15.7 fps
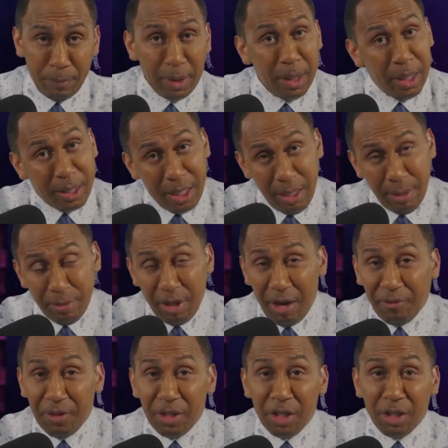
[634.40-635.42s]
Hakeem
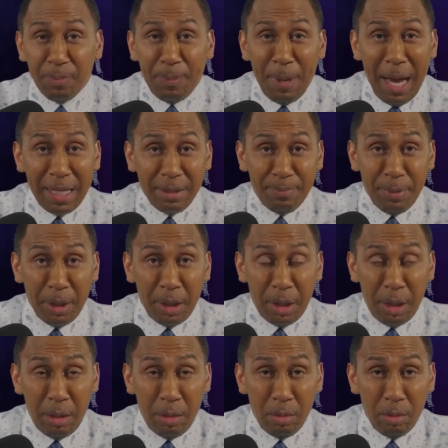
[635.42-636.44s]
Jeffries is a possibility.